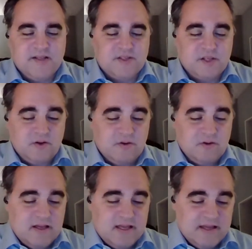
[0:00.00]
And so
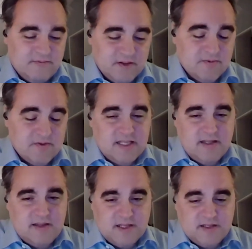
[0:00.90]
it really was
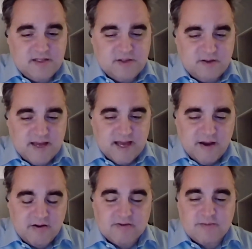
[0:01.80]
the the sort of
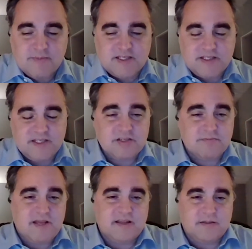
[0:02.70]
algorithmic
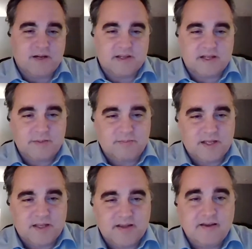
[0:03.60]
decision making by the
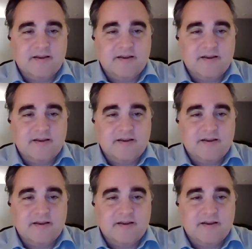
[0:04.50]
company